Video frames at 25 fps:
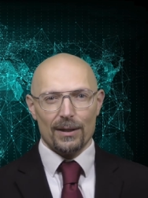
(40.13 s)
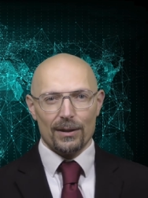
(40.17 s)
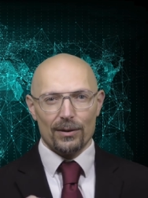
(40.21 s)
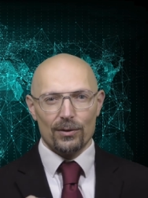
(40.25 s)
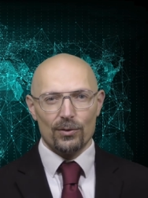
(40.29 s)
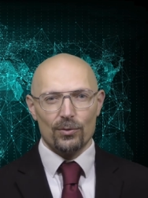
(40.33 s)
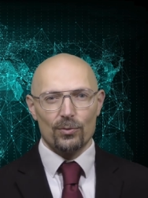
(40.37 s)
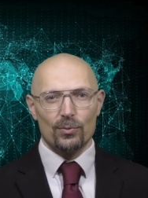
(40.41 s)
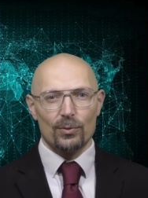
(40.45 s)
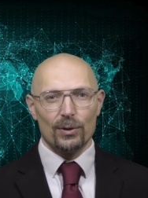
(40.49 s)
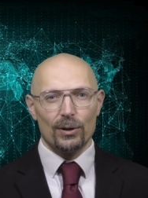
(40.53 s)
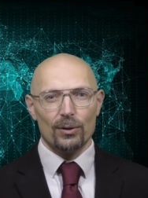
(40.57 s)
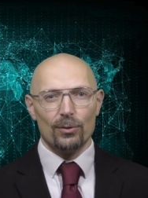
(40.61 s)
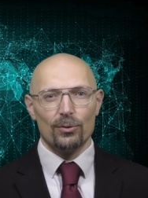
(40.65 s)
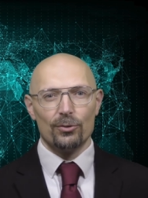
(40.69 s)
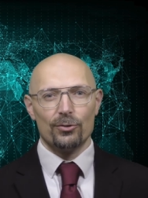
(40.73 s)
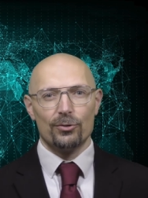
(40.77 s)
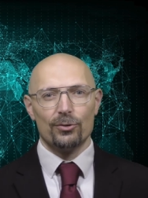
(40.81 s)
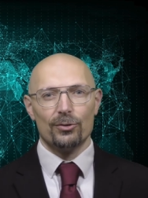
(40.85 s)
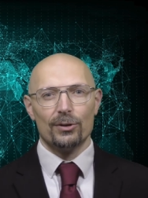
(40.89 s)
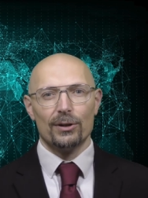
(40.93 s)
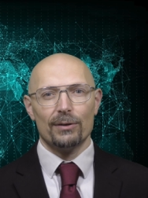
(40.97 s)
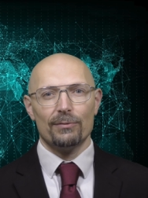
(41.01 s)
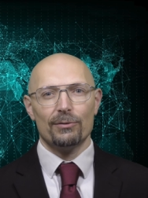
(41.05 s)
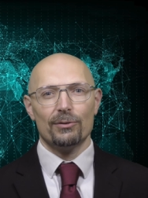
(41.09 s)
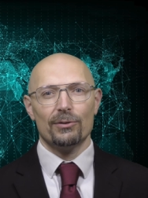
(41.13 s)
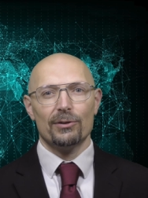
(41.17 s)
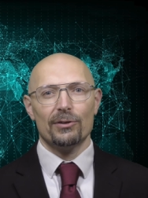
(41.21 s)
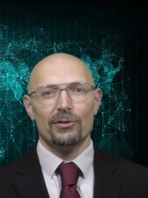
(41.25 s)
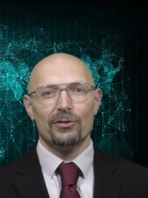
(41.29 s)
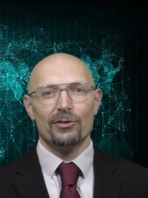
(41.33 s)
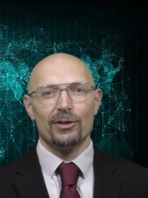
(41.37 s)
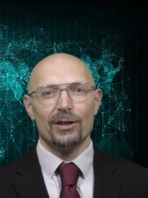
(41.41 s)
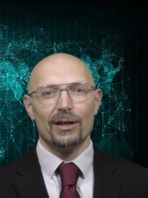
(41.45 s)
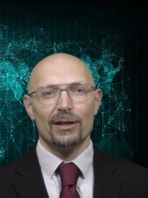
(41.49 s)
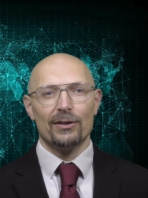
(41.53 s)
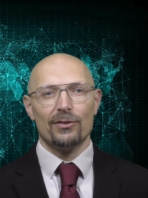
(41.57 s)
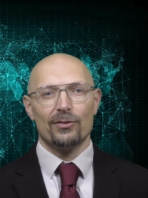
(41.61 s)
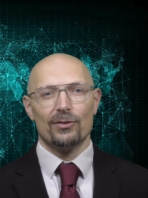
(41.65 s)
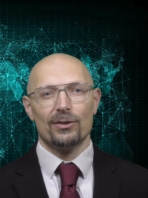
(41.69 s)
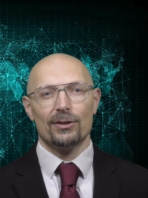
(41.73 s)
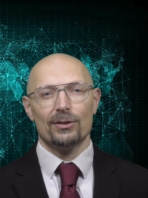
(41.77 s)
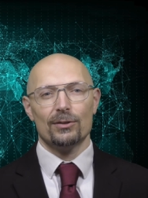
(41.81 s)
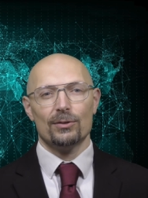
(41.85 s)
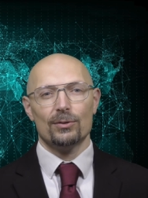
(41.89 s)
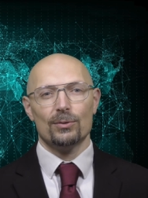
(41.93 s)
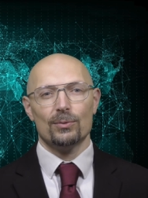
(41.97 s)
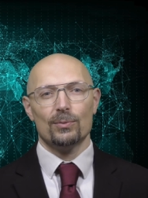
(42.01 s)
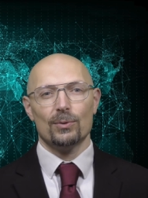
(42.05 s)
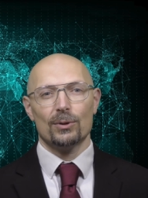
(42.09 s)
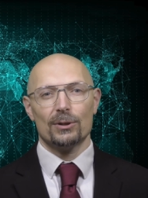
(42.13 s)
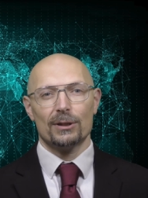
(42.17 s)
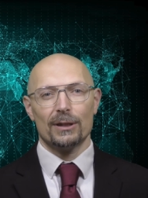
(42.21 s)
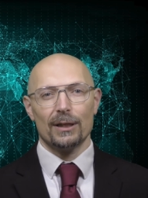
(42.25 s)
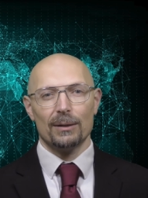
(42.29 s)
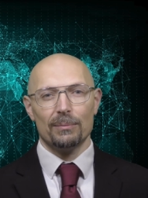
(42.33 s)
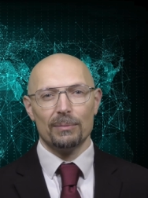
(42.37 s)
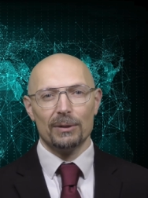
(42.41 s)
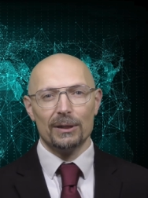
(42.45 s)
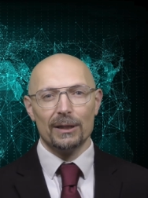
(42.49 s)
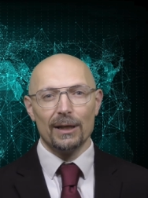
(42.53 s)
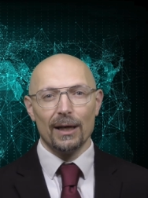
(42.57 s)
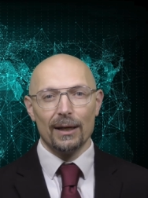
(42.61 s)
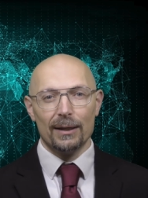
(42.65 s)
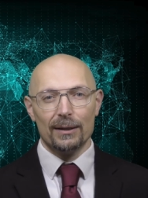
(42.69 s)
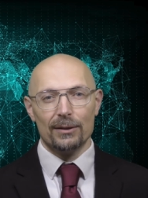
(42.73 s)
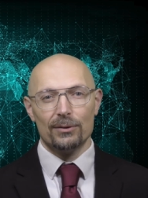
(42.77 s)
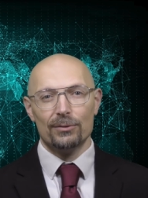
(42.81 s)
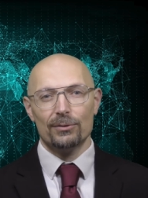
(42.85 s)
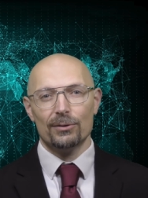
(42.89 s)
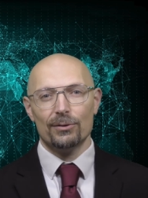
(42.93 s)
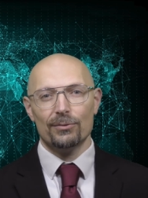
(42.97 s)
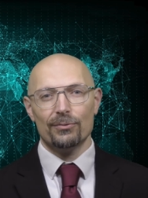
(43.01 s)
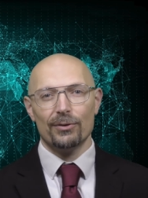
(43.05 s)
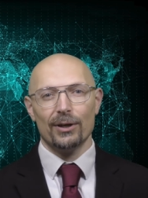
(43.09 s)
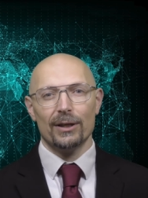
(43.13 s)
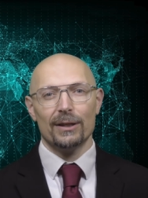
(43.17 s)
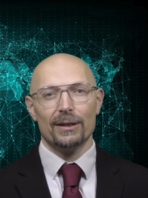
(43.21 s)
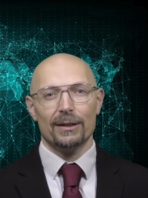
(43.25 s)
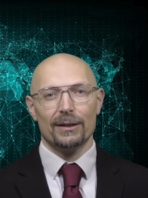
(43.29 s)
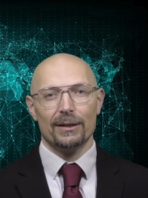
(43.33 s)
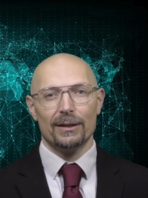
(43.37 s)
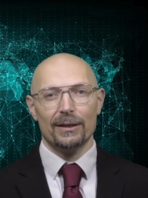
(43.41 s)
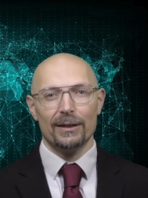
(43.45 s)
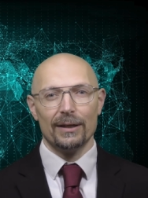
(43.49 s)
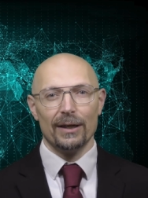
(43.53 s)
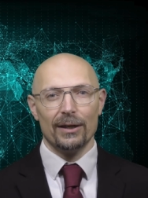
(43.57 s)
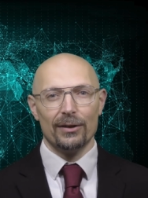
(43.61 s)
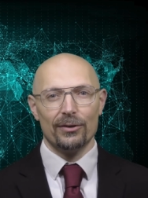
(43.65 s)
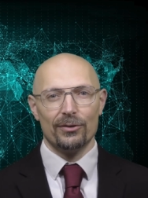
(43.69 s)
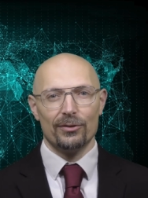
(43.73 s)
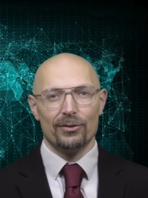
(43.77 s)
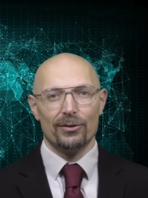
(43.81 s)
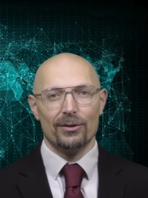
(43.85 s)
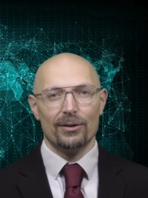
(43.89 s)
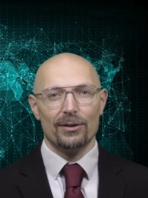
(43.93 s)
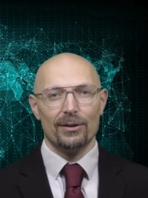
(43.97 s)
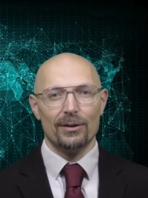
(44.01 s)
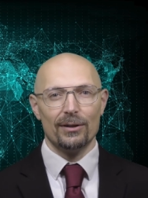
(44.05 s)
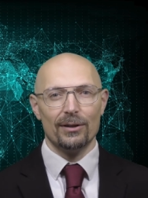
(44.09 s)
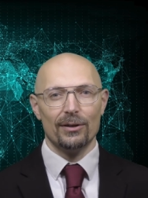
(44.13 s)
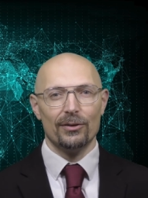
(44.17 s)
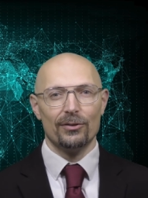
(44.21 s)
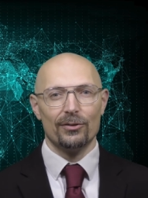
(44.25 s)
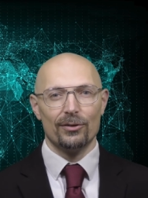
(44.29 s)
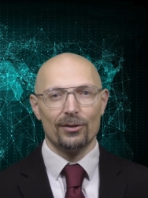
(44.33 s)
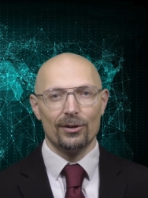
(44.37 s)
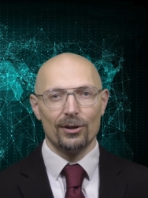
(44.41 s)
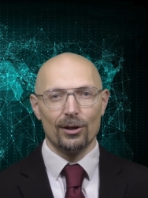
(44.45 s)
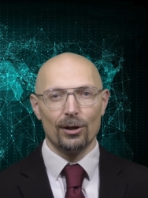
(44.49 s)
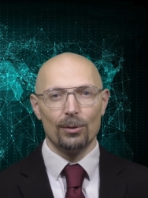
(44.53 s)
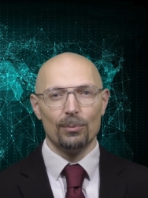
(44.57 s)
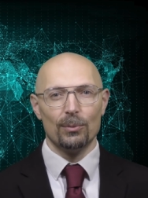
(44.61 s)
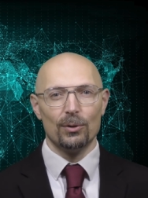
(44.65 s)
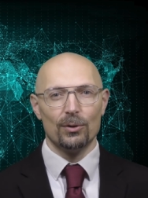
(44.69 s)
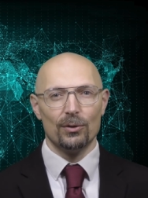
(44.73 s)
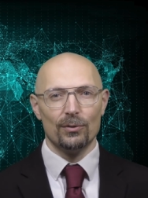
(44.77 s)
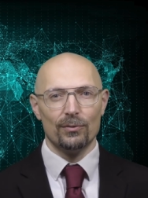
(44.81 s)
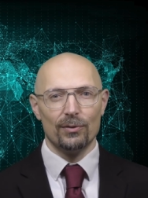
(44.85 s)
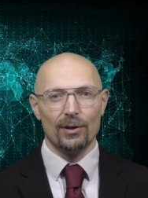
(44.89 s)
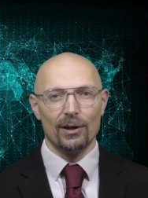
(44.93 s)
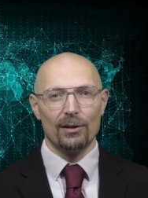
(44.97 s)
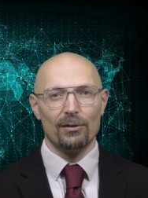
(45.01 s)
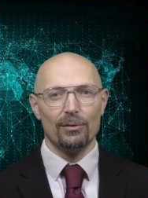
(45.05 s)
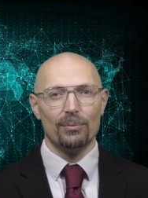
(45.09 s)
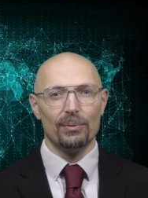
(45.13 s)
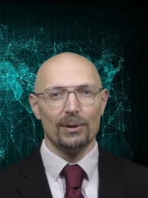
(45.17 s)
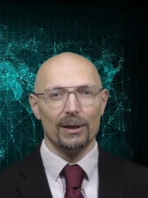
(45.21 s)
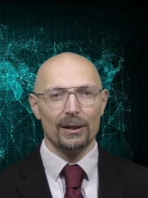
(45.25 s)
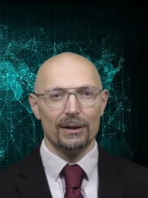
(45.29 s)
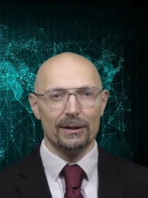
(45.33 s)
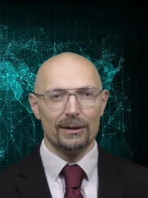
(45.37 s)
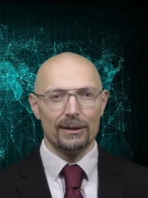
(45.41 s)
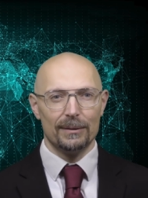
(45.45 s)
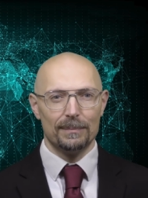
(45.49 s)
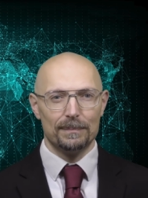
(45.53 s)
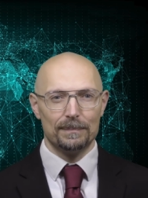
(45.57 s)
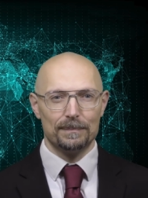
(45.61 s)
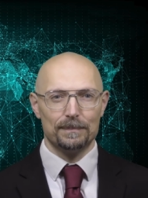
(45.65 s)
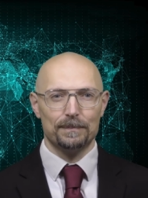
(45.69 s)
This will also give you insights into what can be done to defend against this common vulnerability.